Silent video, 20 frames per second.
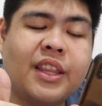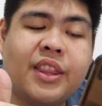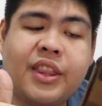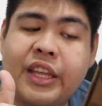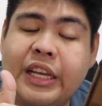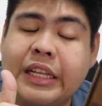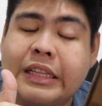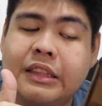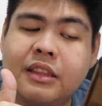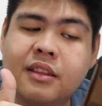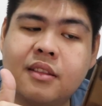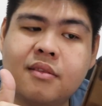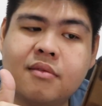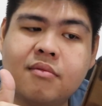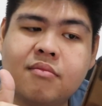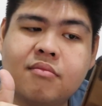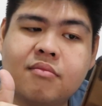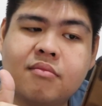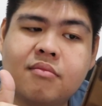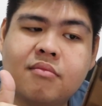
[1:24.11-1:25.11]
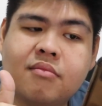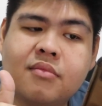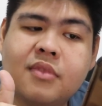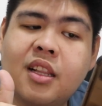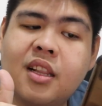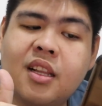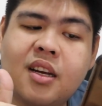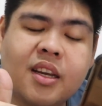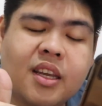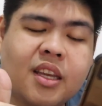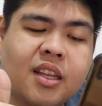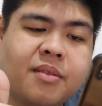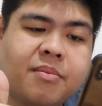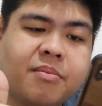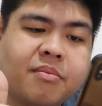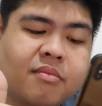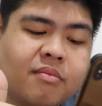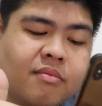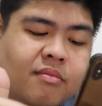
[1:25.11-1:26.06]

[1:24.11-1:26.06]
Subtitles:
think, log in.